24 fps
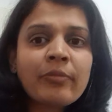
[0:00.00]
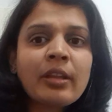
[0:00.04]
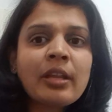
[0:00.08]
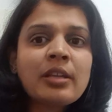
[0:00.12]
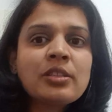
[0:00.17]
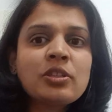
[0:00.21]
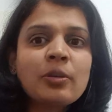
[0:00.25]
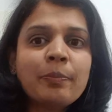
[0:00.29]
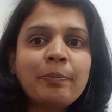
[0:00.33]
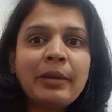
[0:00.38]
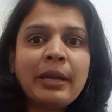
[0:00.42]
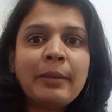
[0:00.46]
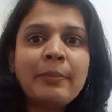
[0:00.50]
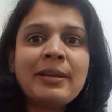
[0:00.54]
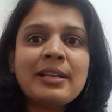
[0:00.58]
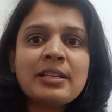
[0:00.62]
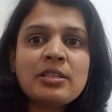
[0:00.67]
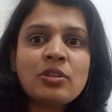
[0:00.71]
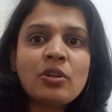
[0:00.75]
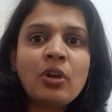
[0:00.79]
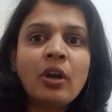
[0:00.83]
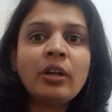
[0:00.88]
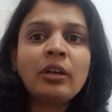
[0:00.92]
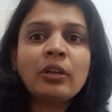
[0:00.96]
So baby is
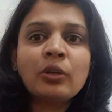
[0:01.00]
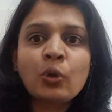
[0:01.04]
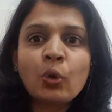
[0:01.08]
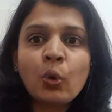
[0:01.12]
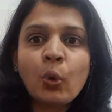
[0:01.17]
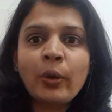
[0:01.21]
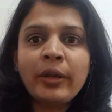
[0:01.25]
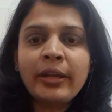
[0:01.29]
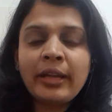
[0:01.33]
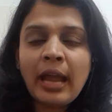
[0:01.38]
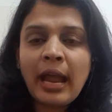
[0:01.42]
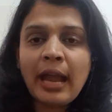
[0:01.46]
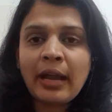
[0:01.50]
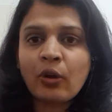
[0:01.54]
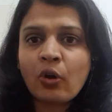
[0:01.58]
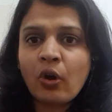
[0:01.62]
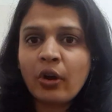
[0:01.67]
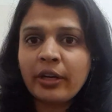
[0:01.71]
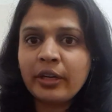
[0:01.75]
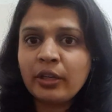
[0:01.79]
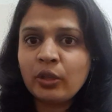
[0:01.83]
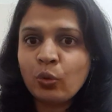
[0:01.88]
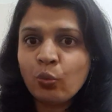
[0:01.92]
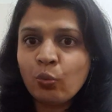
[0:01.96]
not growing
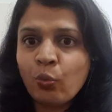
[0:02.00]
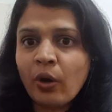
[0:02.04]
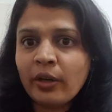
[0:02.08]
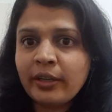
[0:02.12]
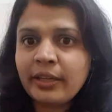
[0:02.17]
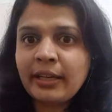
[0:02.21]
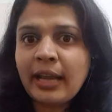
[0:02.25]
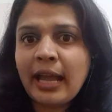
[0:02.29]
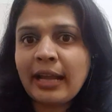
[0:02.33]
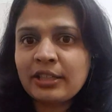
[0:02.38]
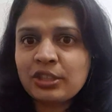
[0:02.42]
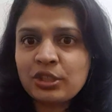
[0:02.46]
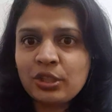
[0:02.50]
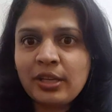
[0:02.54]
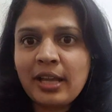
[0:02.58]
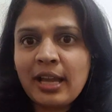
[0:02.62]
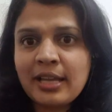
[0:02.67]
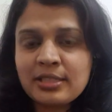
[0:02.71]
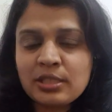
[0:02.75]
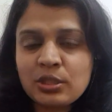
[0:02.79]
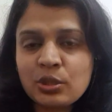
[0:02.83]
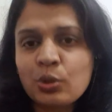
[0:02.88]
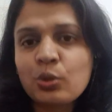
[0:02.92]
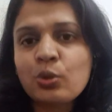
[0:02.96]
according to what it actually
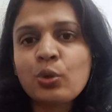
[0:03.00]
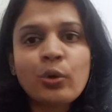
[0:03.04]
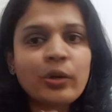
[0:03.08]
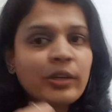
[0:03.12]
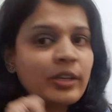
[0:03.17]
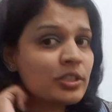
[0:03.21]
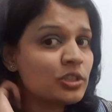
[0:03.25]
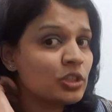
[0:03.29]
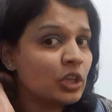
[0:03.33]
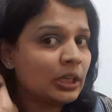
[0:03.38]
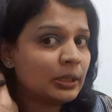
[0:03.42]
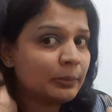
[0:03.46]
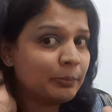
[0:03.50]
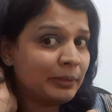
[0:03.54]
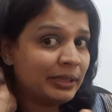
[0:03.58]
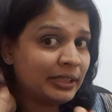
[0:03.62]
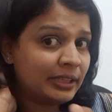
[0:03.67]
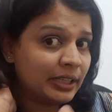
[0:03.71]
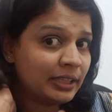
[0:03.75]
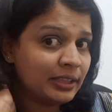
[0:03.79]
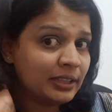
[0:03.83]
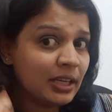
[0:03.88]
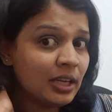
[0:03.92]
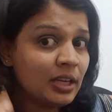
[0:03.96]
has to grow. It is not
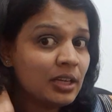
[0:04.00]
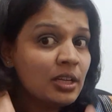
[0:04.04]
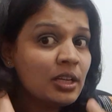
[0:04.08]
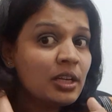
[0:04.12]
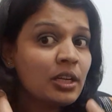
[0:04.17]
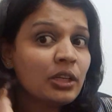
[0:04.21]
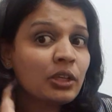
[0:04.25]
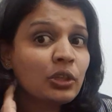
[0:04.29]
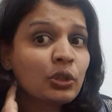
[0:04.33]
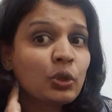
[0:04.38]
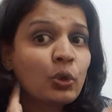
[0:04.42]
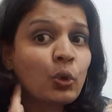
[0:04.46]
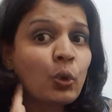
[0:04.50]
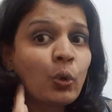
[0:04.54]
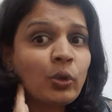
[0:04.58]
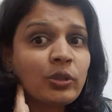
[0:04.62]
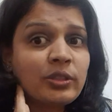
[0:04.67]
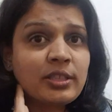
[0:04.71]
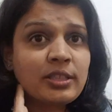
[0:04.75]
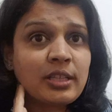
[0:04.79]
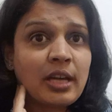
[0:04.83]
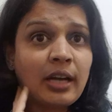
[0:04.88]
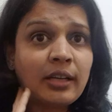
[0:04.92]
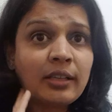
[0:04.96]
meeting the
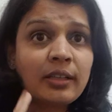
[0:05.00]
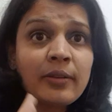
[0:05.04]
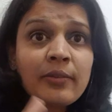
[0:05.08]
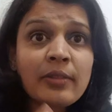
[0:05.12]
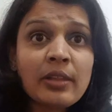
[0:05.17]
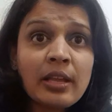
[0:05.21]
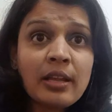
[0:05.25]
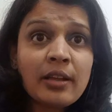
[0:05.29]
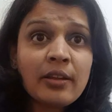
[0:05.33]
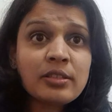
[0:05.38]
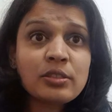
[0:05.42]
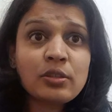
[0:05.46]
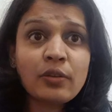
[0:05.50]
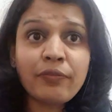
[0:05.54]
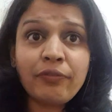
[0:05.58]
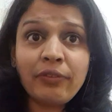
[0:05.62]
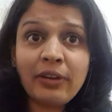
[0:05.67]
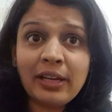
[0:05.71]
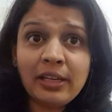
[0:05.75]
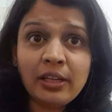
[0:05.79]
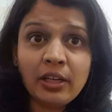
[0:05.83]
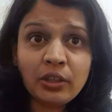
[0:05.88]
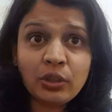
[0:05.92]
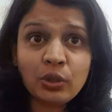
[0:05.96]
growth chart. So
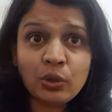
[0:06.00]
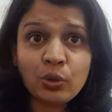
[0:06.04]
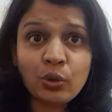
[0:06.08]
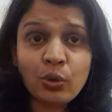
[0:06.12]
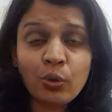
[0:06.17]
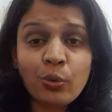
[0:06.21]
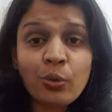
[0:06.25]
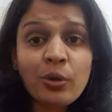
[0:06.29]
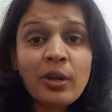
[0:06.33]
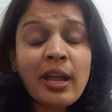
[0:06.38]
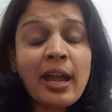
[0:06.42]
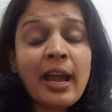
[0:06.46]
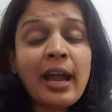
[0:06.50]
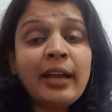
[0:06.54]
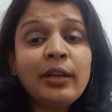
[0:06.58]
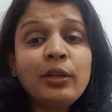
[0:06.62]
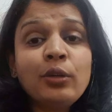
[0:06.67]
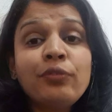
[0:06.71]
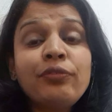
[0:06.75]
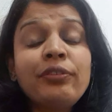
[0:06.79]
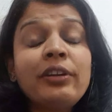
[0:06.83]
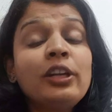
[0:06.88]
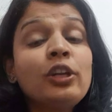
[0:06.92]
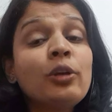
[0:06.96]
failure to grow. And you
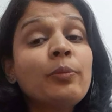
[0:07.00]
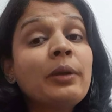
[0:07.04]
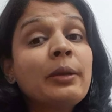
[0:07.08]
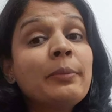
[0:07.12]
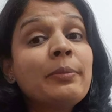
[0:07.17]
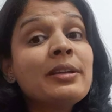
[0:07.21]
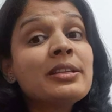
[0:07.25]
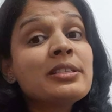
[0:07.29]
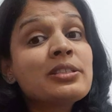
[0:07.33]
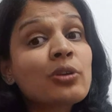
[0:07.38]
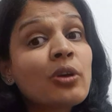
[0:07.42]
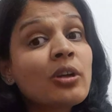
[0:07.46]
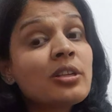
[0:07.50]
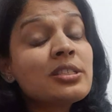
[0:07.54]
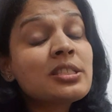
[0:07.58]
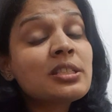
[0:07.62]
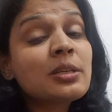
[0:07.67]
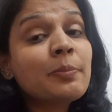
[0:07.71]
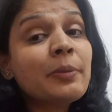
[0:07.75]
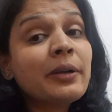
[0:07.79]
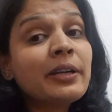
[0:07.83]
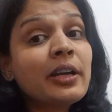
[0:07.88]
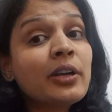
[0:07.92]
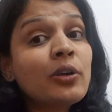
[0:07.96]
feel your baby is
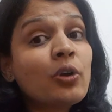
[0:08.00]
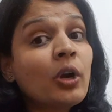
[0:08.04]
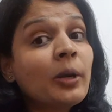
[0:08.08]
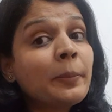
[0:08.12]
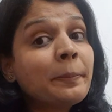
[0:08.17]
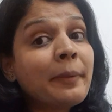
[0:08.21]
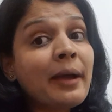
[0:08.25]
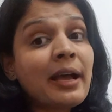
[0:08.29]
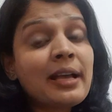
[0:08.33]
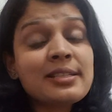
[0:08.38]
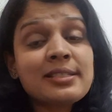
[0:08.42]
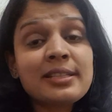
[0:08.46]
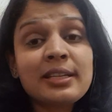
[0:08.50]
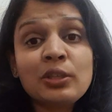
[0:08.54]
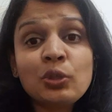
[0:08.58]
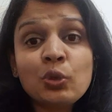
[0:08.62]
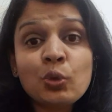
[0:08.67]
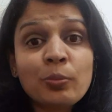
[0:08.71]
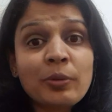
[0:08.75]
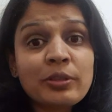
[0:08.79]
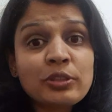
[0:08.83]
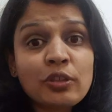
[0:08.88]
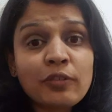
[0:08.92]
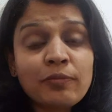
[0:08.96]
constipated, not passing too
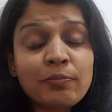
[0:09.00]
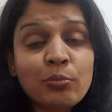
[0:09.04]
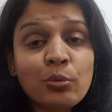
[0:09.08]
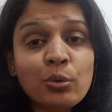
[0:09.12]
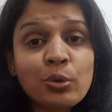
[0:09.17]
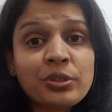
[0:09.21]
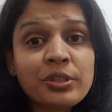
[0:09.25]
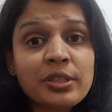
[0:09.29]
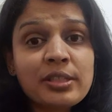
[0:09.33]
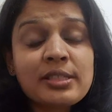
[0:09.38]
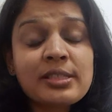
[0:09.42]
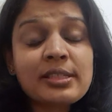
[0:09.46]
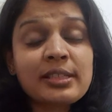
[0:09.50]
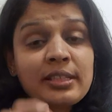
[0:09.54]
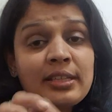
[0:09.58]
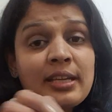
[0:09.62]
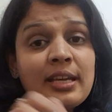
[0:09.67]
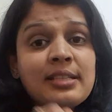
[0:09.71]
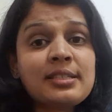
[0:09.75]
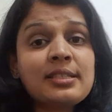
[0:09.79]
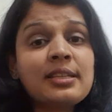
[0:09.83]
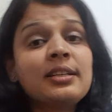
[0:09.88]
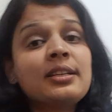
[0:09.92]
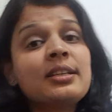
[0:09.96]
much of motions.
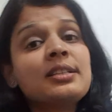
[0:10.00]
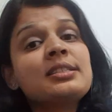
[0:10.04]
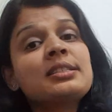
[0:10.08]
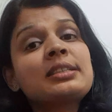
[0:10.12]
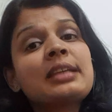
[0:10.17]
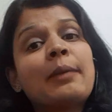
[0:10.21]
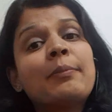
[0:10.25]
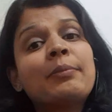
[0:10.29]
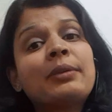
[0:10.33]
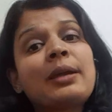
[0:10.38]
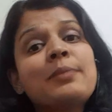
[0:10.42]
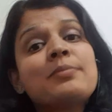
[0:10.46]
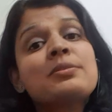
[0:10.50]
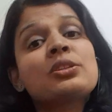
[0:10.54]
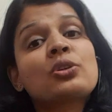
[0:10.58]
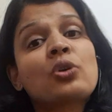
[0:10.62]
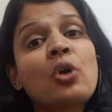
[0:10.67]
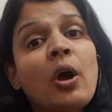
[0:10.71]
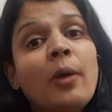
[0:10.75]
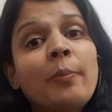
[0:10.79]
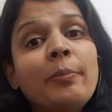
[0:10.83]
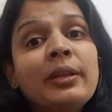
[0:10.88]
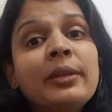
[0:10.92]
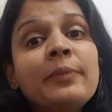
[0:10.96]
Yes, it is sometimes
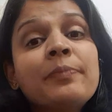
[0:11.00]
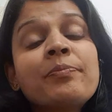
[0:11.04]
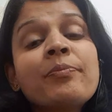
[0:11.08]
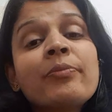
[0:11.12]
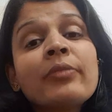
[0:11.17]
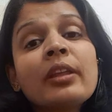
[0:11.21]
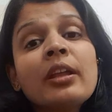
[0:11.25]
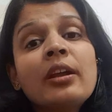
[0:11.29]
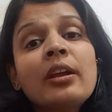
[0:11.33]
common